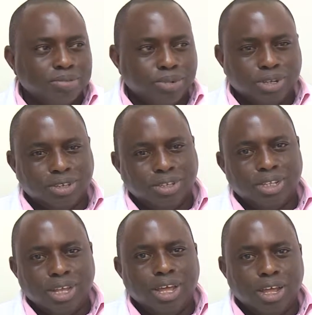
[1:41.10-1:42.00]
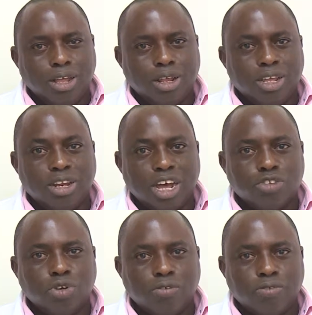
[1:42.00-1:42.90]
But in
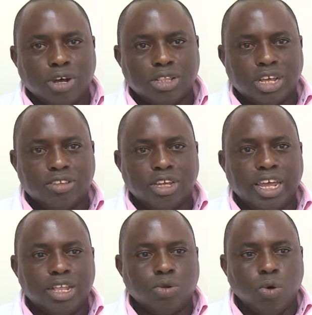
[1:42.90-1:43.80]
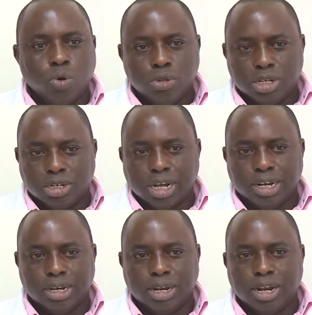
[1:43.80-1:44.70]
actual fact, as they get older
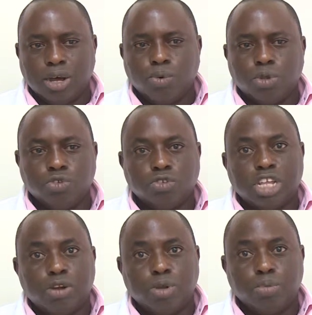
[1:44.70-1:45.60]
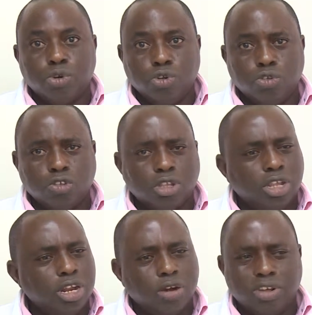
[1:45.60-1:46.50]
and they now want to start reproducing,
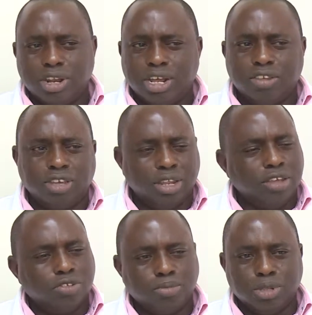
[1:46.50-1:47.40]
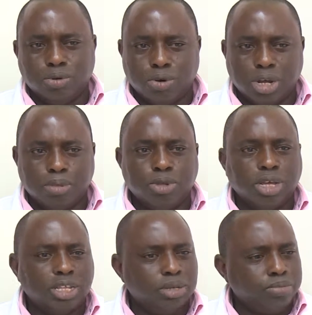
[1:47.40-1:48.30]
they now realize, hey, there's something wrong. I'm not
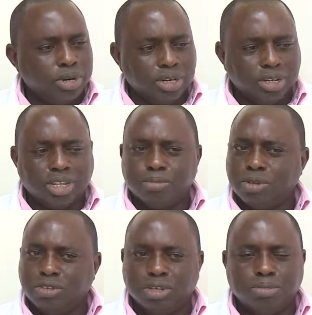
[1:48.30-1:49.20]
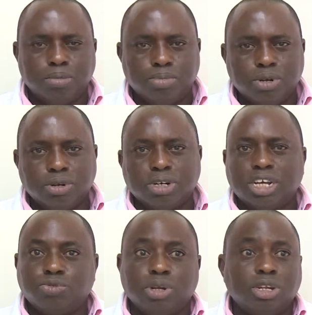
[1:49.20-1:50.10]
getting pregnant. I'm not seeing my period.
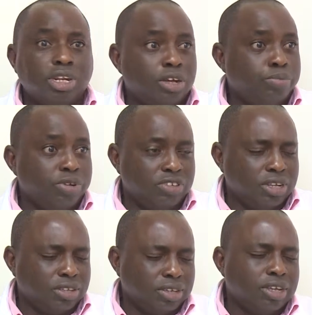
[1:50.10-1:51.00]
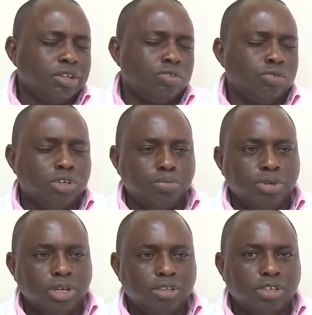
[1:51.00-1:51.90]
That's when they now present to
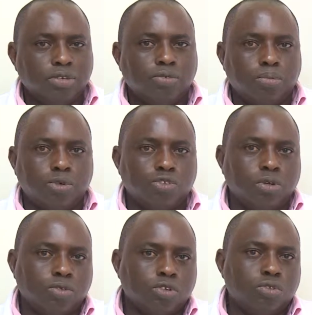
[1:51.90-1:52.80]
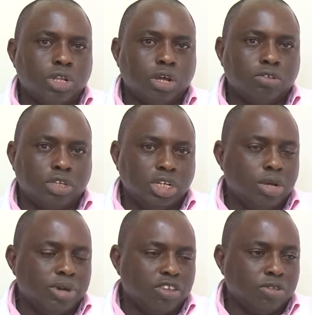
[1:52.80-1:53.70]
GPHC for most of us to now see
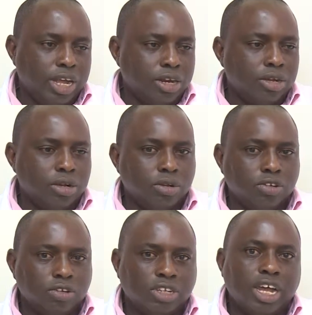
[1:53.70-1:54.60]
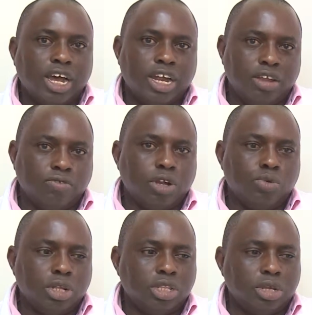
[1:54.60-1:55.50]
them as gynecologists and
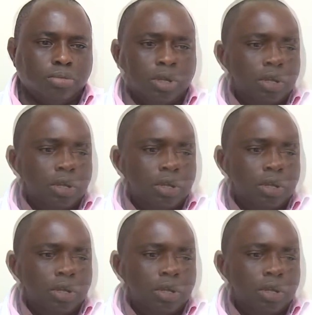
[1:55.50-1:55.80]
evaluate them.